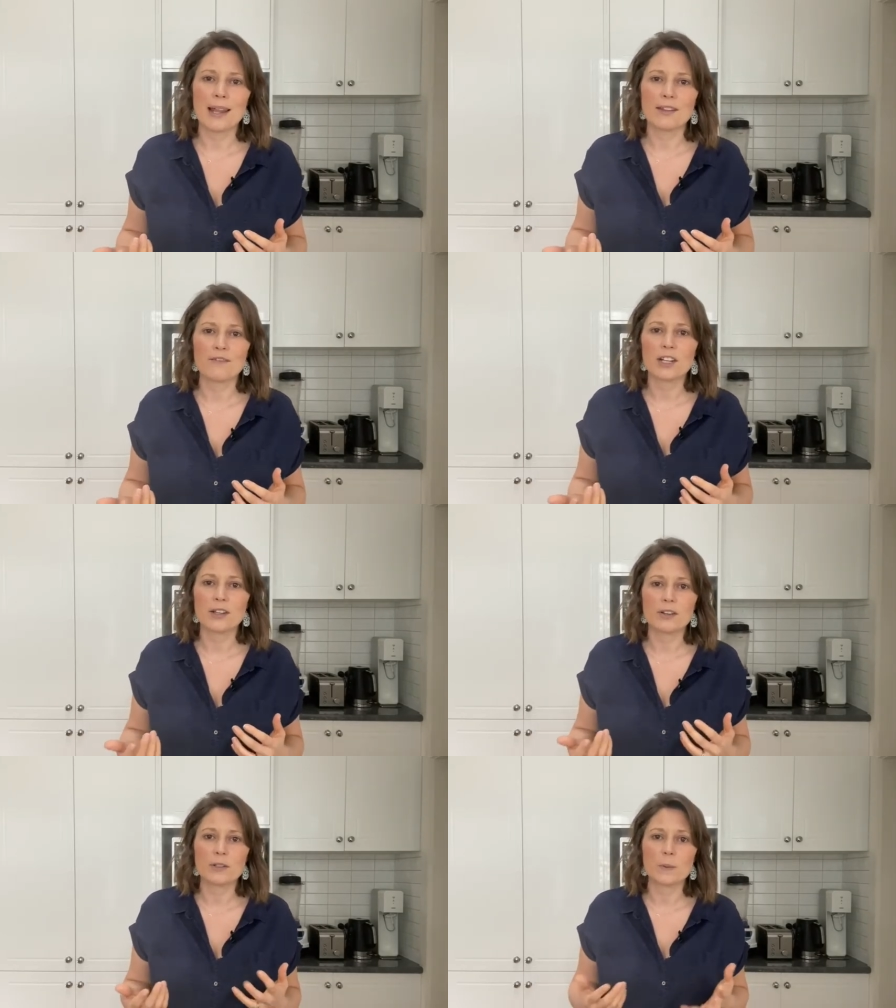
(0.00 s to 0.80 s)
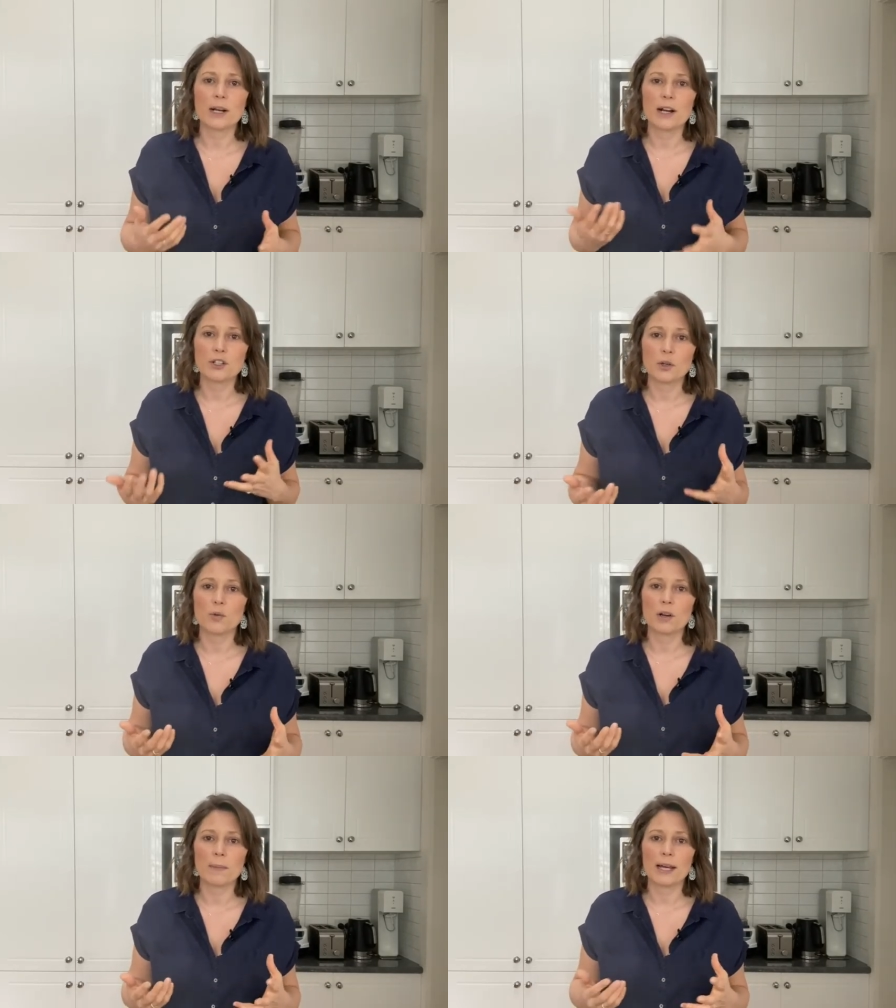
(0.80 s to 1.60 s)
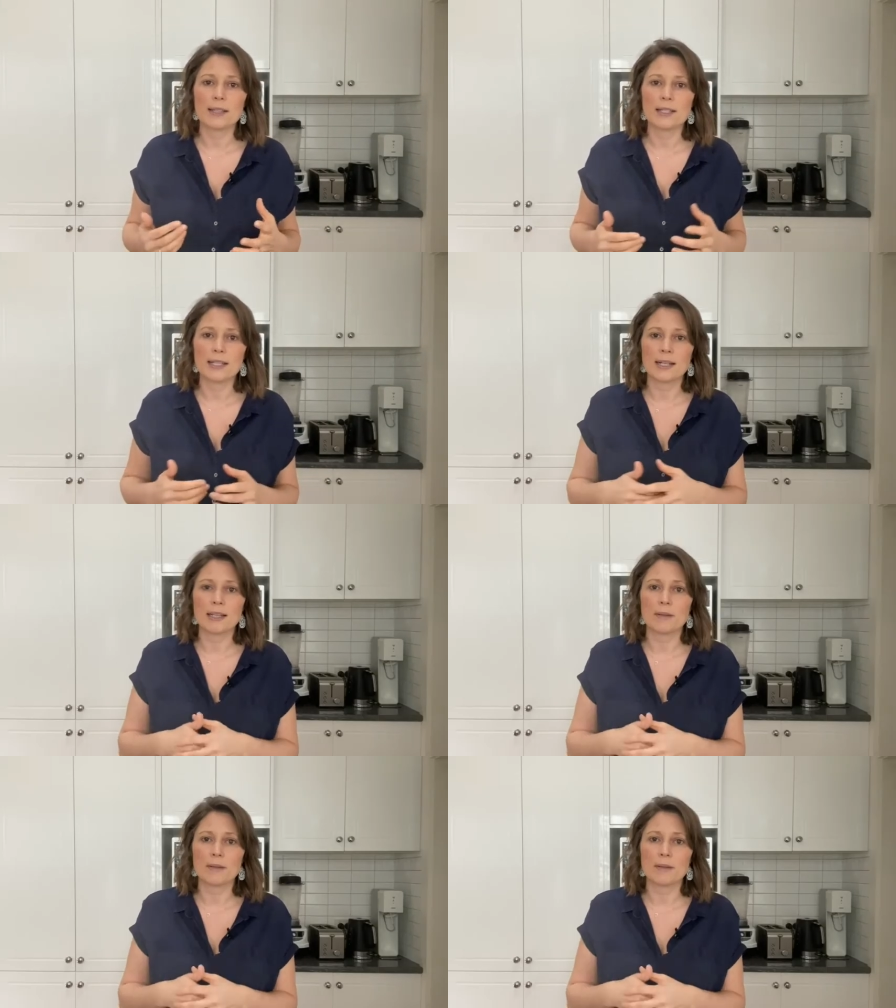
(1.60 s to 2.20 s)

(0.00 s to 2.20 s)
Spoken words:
other videos where I talk about this in a little